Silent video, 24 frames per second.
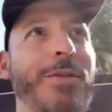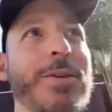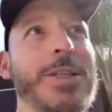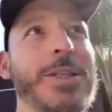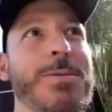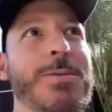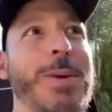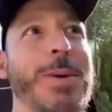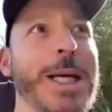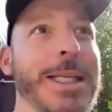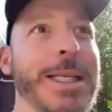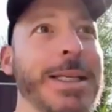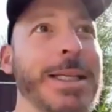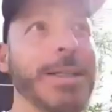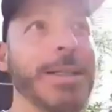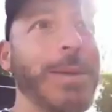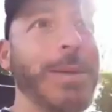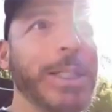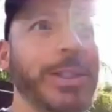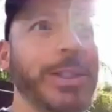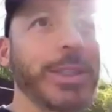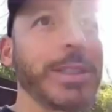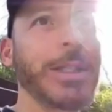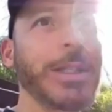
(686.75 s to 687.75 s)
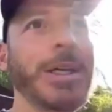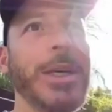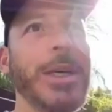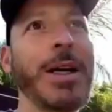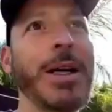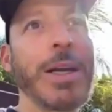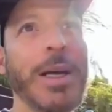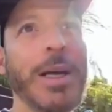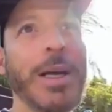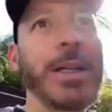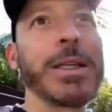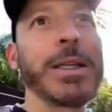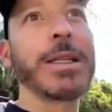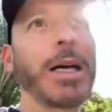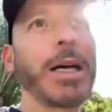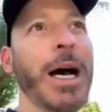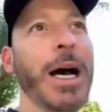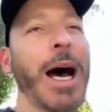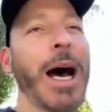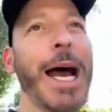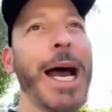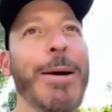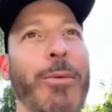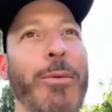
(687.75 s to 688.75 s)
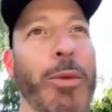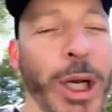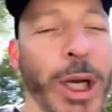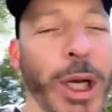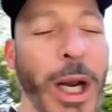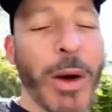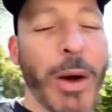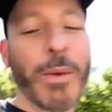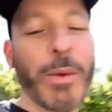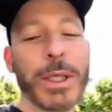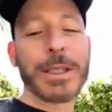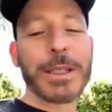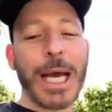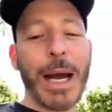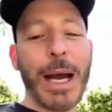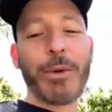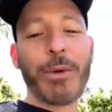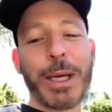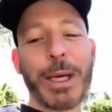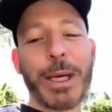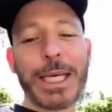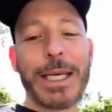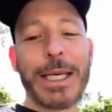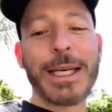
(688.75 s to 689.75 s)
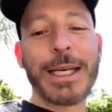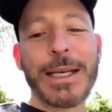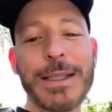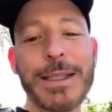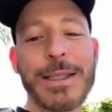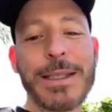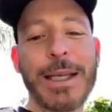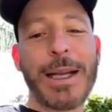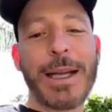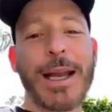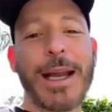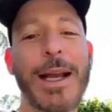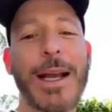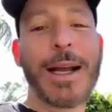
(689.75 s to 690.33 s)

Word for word: I've never spent as much time one-on-one time with my kids,